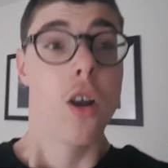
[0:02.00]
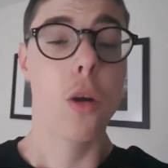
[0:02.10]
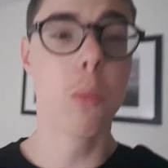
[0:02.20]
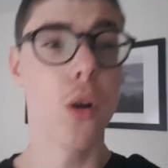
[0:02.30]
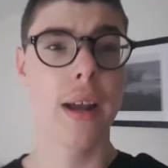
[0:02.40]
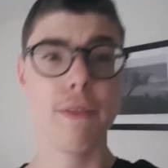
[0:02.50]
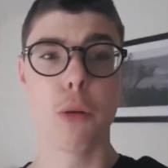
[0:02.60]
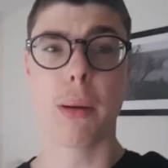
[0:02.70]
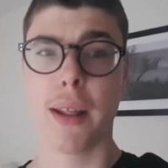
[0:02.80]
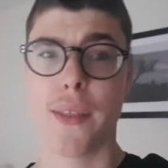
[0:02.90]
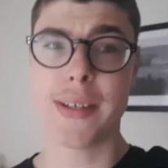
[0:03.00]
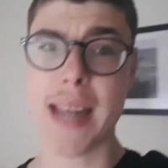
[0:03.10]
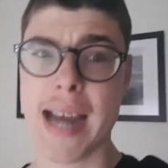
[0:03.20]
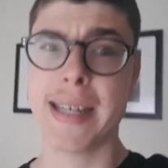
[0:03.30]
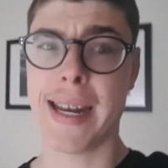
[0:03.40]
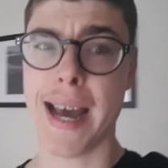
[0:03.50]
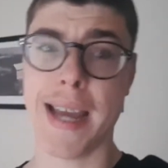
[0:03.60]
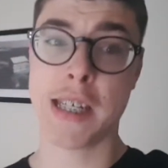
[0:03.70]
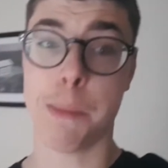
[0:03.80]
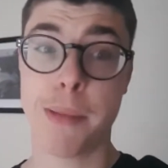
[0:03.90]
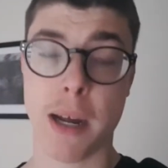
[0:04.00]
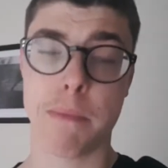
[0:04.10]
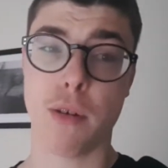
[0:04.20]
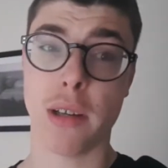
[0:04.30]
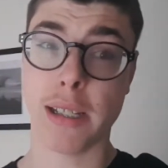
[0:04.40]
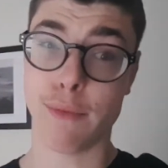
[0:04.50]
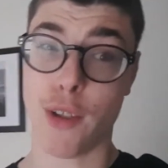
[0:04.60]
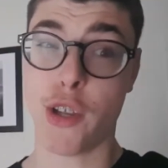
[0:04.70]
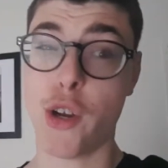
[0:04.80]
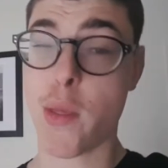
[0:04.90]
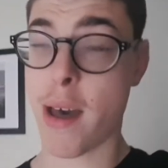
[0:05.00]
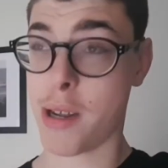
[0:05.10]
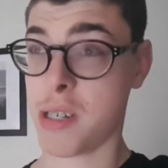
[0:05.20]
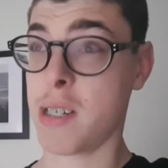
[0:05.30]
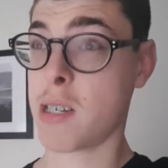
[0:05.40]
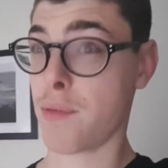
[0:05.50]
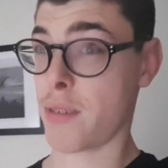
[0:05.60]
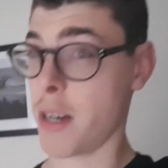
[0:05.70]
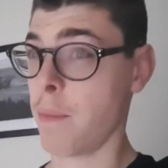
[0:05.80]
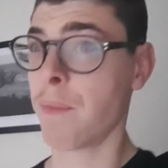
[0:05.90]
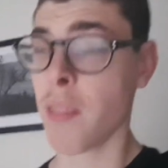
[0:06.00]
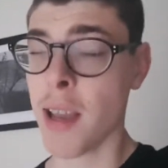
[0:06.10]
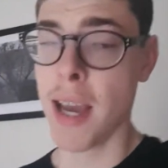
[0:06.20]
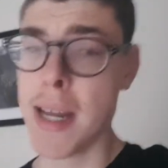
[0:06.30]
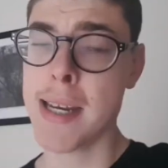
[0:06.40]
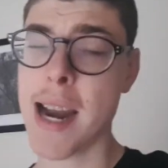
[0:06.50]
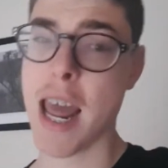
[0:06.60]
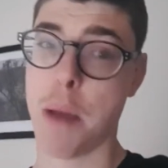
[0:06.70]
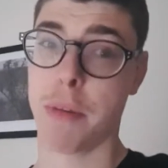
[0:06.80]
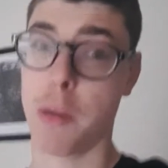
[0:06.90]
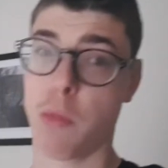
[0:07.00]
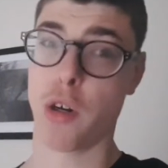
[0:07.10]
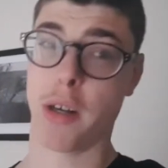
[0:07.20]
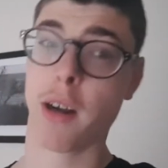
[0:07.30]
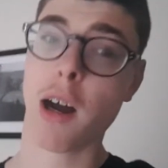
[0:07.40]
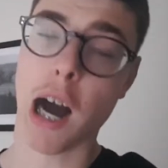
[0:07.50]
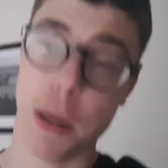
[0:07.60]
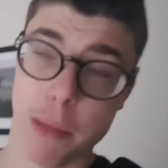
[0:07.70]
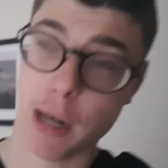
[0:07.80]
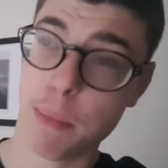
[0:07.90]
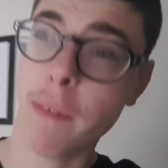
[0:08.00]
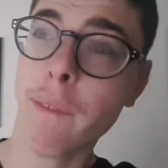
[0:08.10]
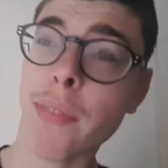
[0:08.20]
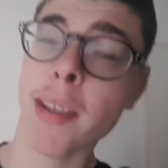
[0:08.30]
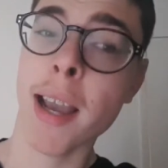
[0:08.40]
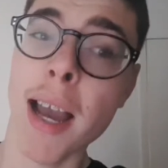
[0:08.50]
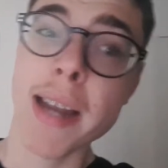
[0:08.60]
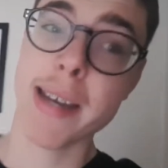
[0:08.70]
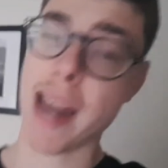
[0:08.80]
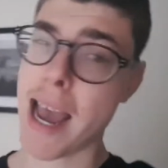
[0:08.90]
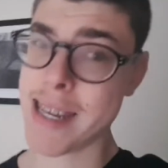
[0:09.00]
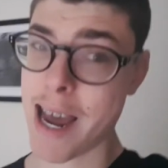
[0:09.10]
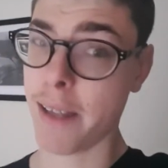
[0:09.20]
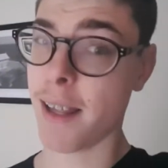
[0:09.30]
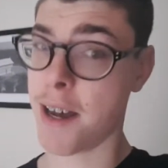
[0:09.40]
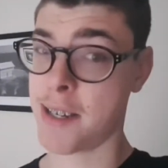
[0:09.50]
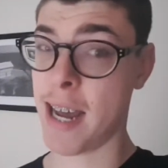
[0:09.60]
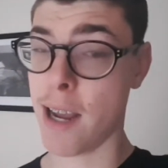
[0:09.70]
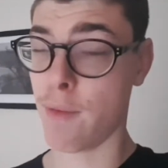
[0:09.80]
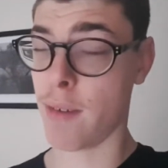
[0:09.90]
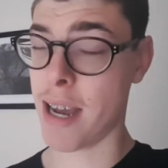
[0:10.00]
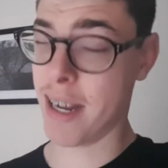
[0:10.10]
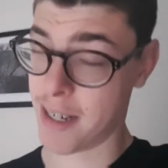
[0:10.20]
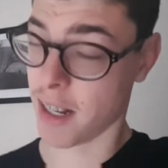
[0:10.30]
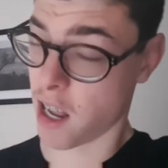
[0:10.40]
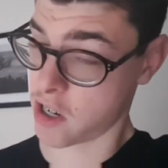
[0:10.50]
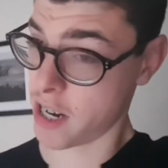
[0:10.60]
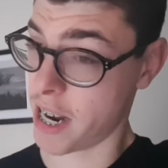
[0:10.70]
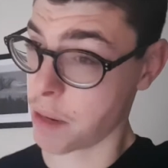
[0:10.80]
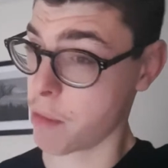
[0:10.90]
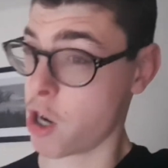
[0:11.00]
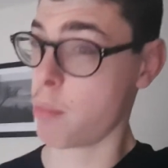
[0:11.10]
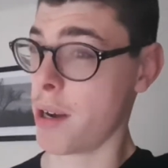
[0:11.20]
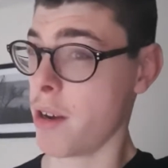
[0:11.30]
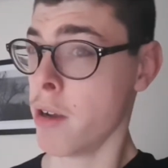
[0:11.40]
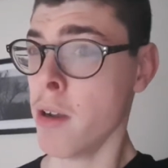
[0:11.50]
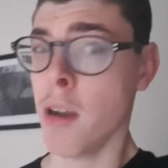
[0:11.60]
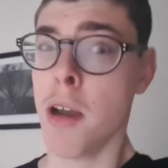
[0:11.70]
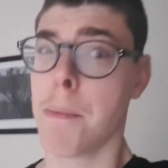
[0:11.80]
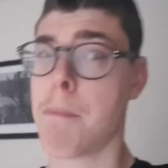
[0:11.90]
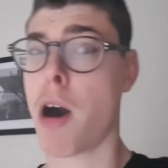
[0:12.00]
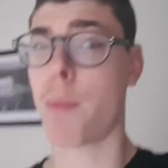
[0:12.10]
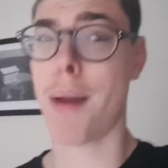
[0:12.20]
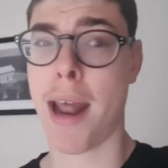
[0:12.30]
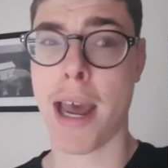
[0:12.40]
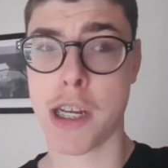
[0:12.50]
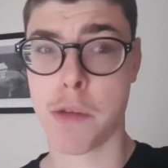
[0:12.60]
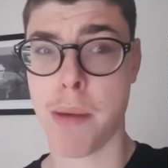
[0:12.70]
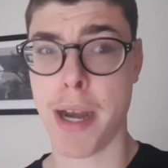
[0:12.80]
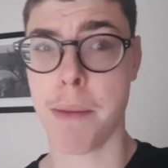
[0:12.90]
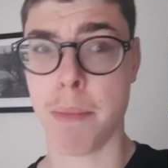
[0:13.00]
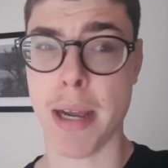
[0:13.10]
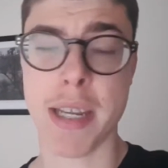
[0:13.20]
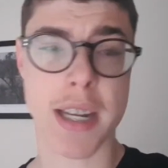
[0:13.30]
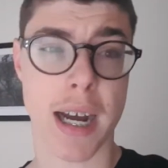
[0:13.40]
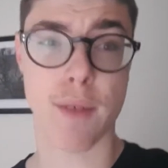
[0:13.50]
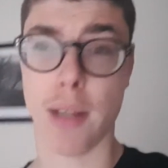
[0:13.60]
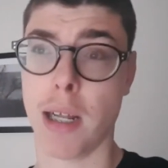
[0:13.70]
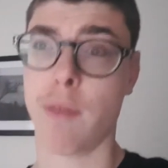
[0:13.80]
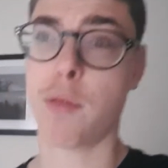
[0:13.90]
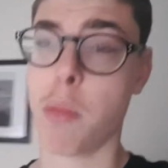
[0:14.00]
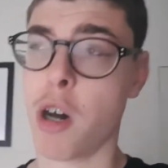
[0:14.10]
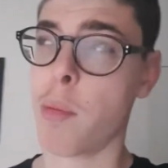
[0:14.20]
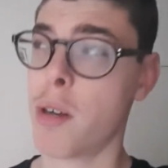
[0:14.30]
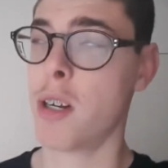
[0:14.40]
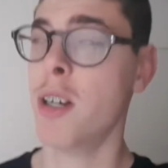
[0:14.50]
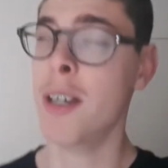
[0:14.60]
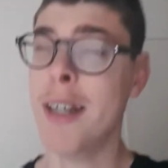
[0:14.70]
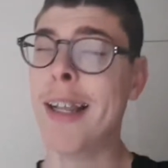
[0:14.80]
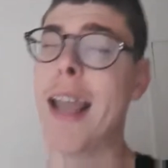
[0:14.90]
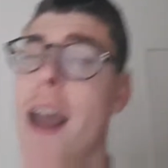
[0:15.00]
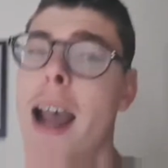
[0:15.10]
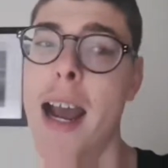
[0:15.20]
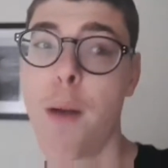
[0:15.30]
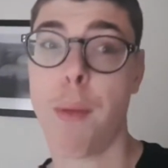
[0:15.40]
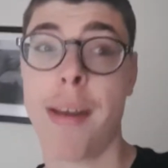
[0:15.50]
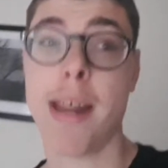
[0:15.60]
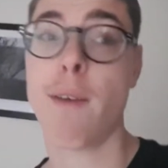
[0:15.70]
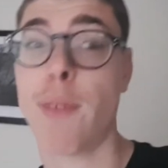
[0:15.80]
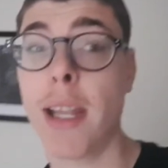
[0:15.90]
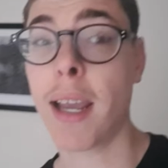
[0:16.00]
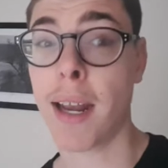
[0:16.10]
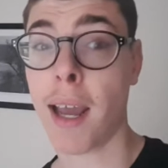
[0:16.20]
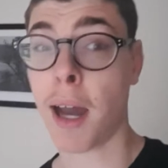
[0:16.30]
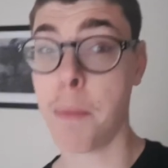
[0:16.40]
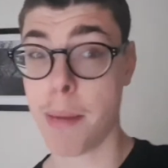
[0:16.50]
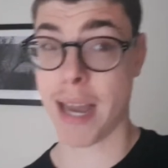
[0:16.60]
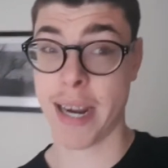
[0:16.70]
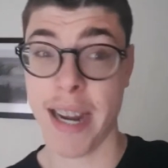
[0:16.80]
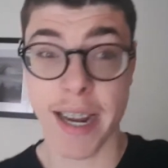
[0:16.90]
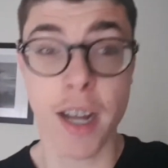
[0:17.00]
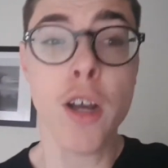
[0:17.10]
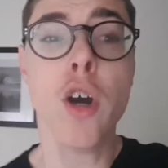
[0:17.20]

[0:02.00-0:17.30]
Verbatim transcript: Good morning everybody, the date today is September eleventh two thousand seventeen, ten a m in the morning. I'm up. Today is our last day, uh, last day in Melbourne. Melbourne has been amazing, I've loved Melbourne, and we're definitely going to come back here.